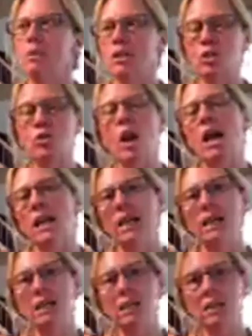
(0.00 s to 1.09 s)
But
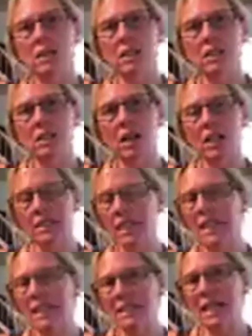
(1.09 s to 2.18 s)
trying on a
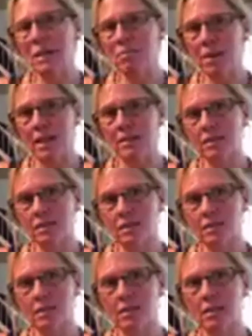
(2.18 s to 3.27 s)
day-to-day
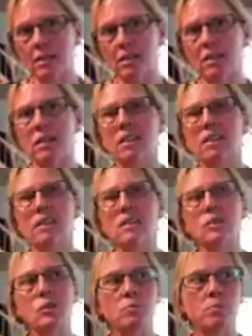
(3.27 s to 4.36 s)
basis
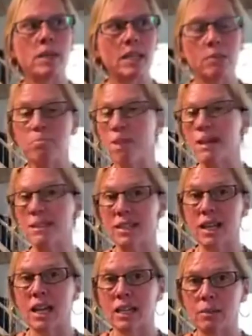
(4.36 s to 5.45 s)
to be the best
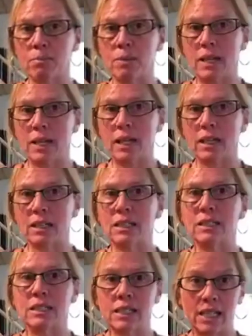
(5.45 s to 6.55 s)
that I can be
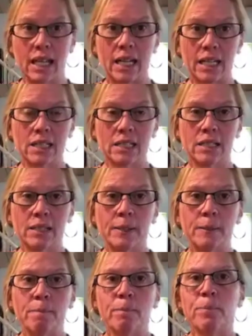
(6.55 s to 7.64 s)
today.
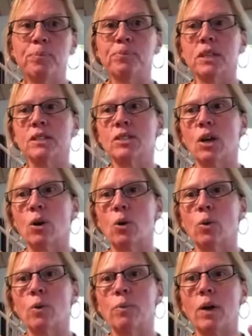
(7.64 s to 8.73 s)

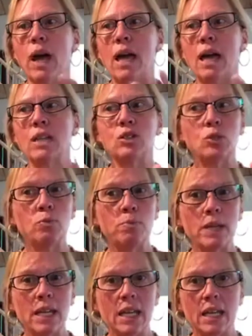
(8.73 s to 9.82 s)
So, and to
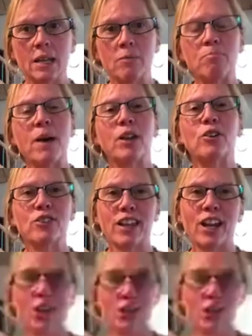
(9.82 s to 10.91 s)
be better
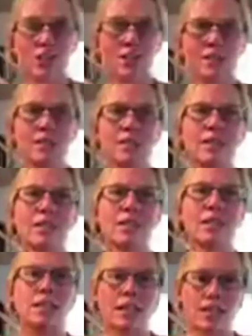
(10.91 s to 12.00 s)
than I was
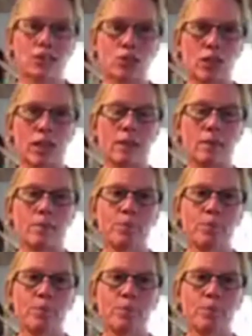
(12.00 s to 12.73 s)
yesterday.